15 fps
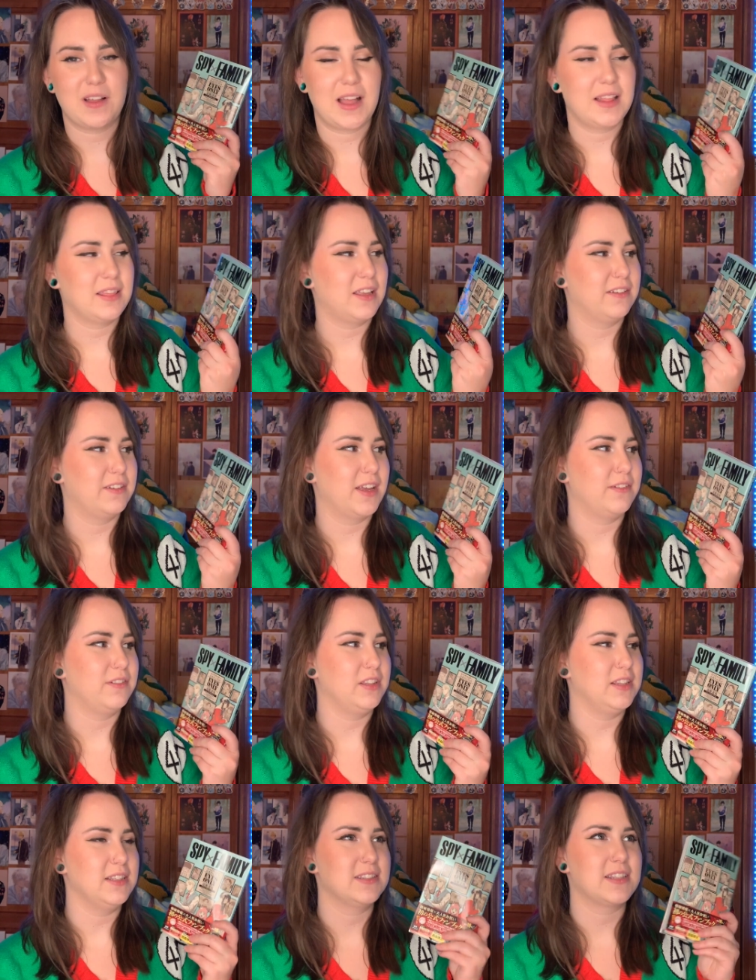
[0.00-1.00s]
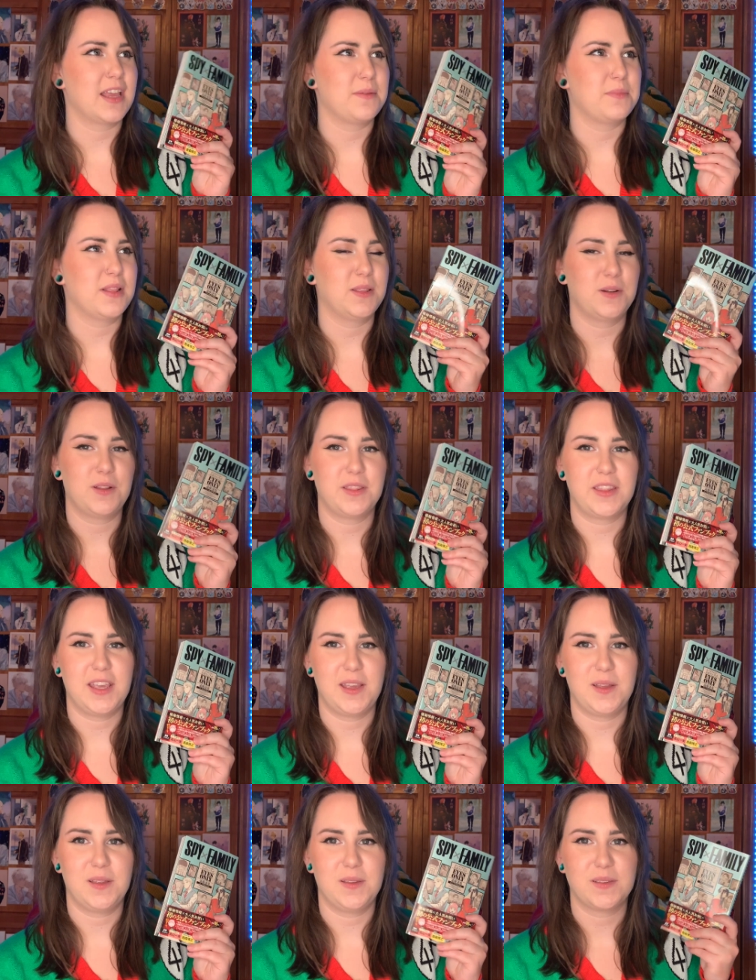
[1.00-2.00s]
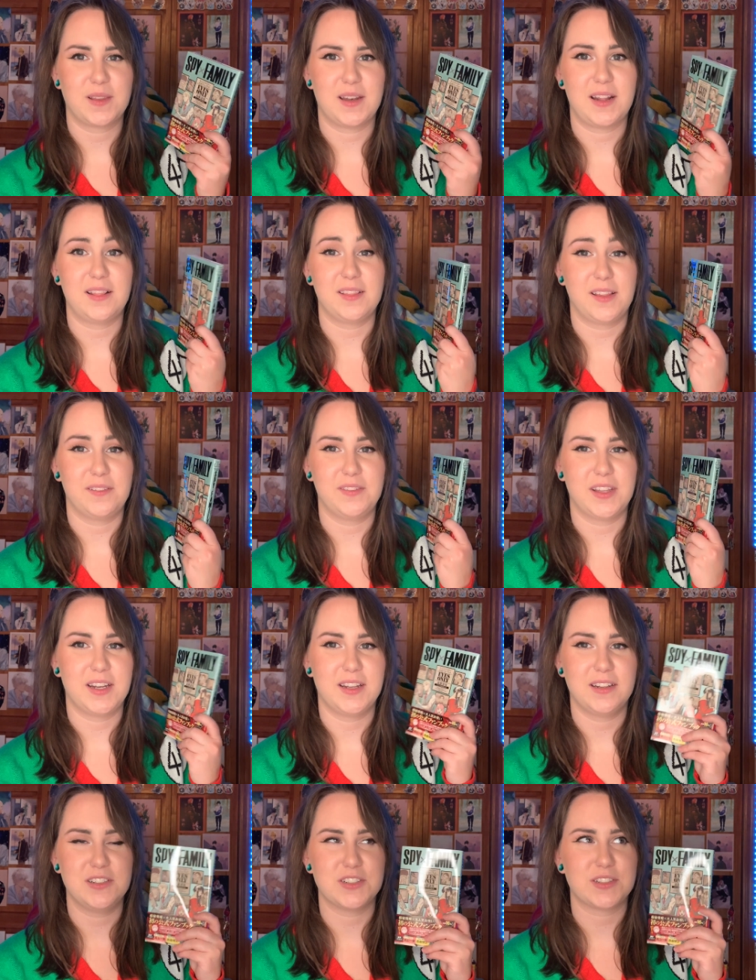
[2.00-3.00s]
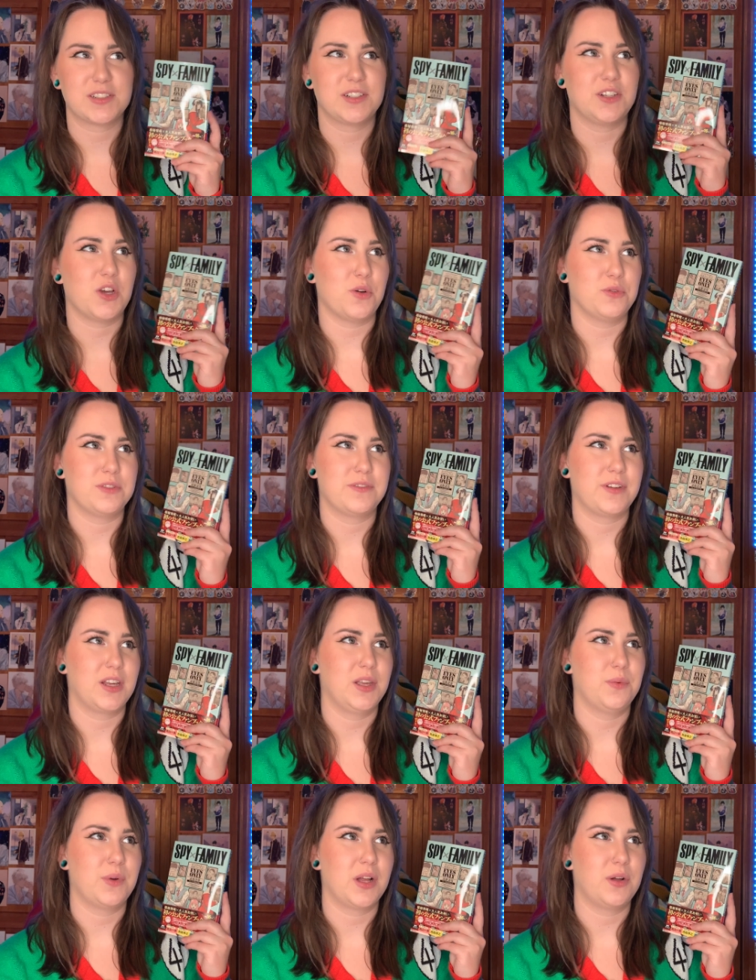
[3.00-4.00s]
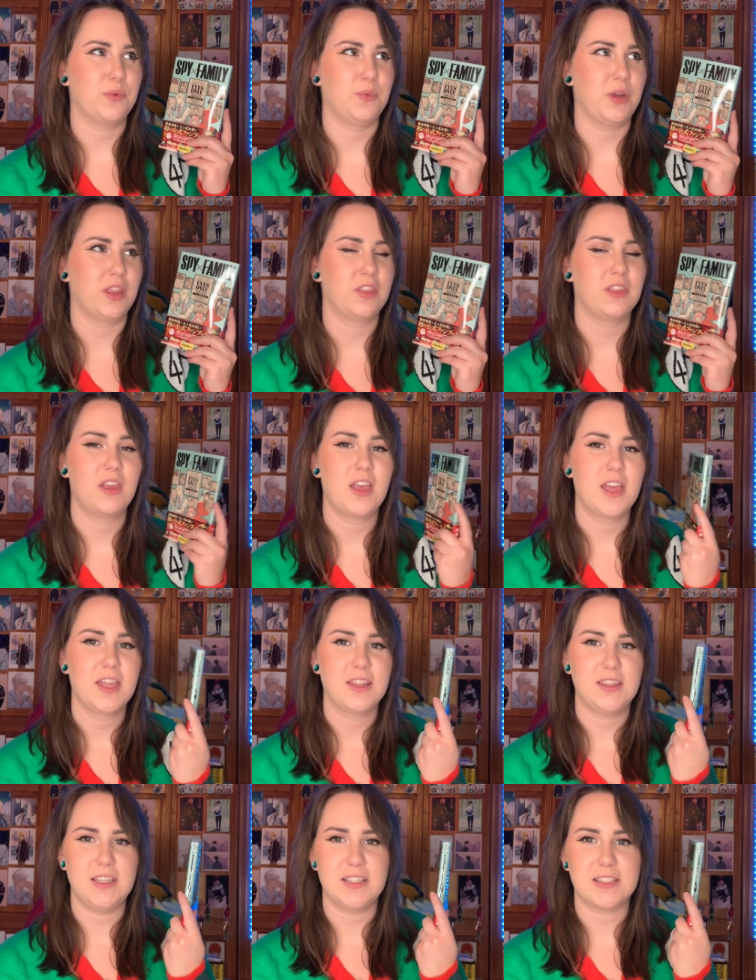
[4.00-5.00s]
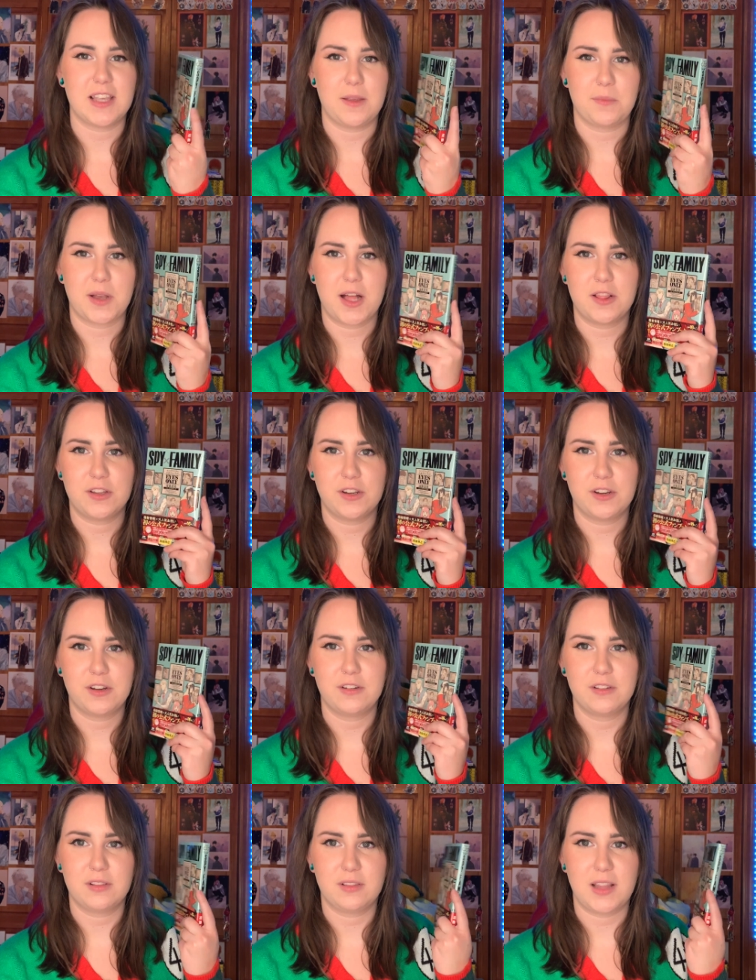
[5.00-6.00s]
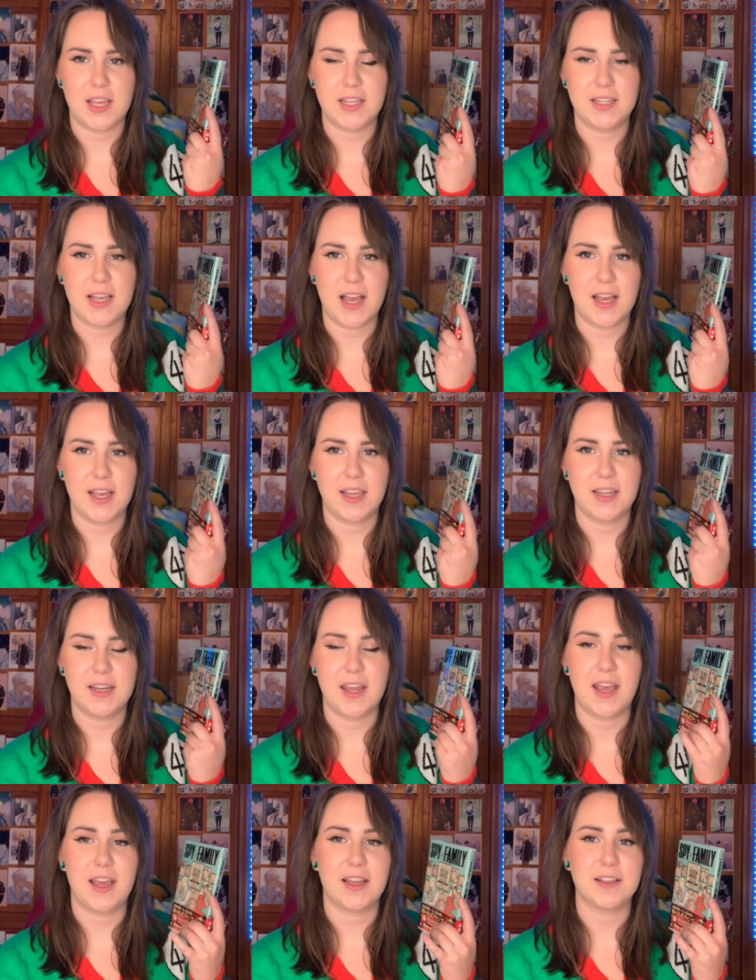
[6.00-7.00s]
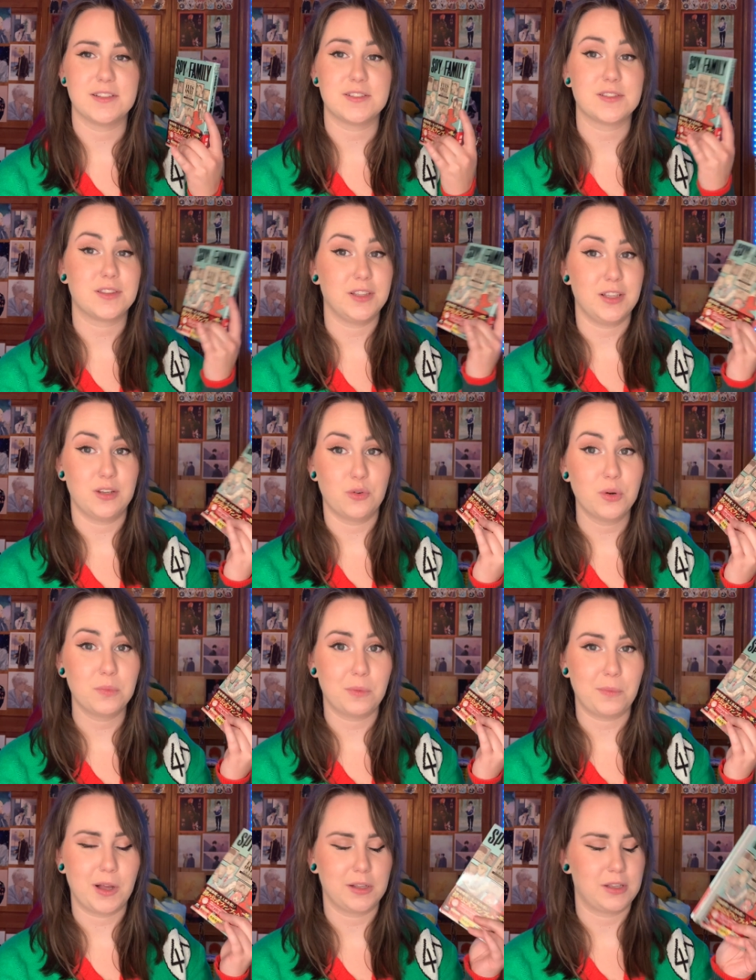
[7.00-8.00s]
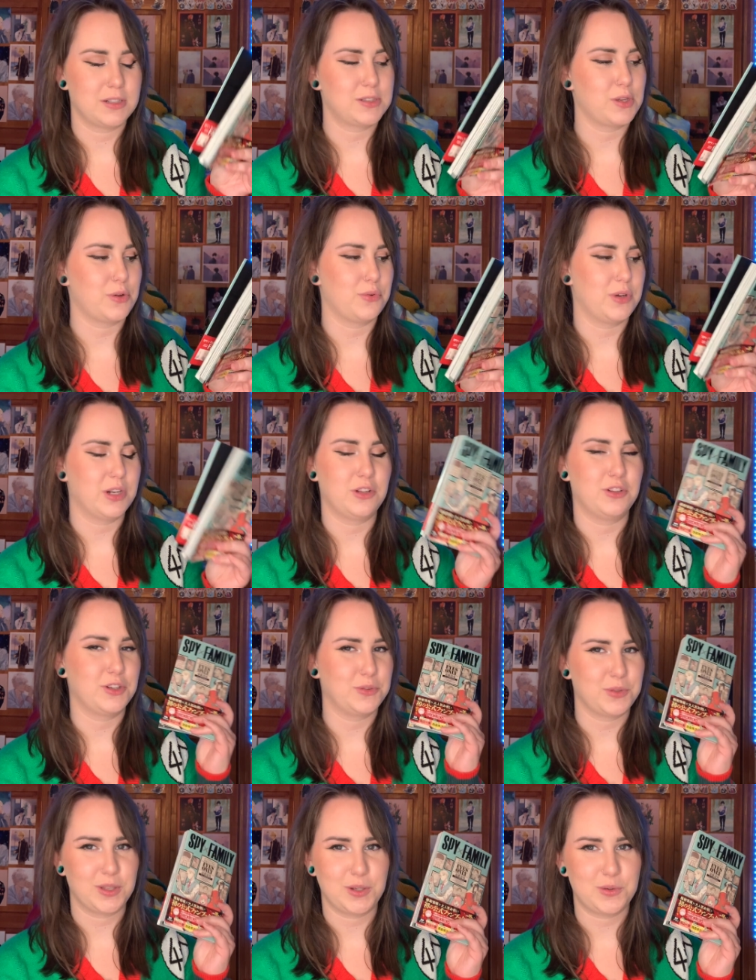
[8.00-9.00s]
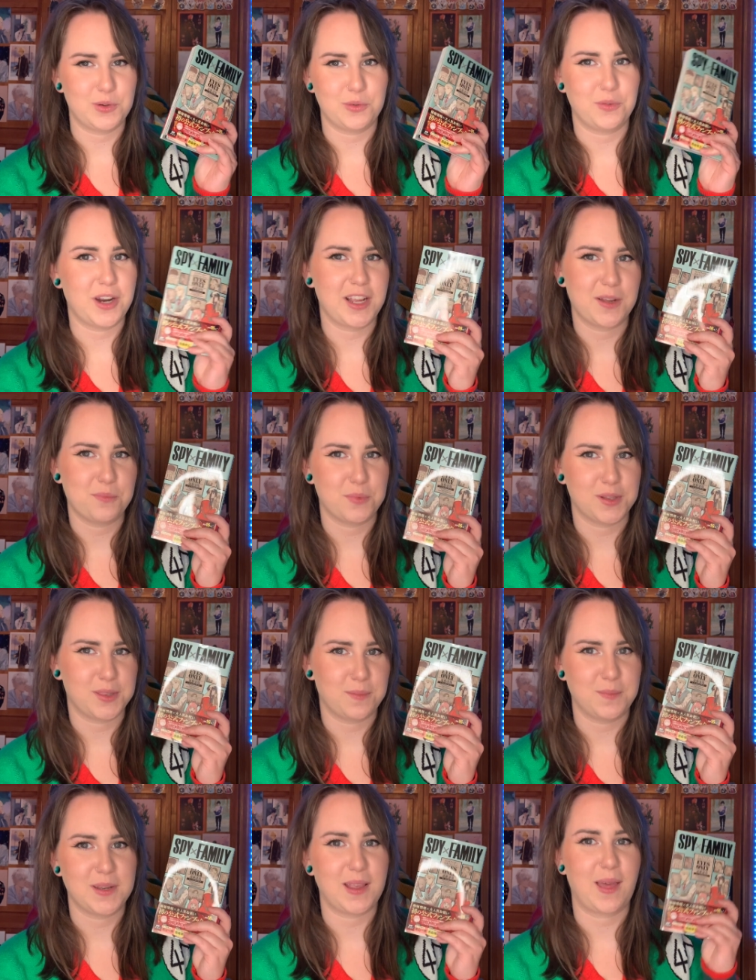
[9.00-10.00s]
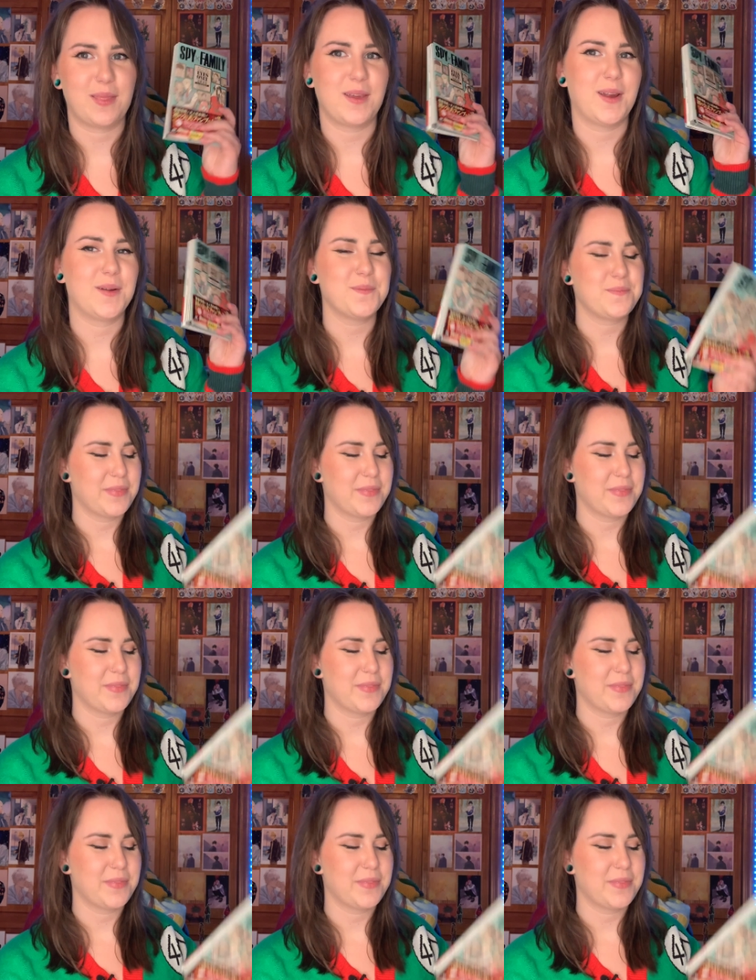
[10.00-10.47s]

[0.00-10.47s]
I love having these type of little things and I love that it just goes very well with the same color light guide as the normal manga so it'll look really cool when I can put them together.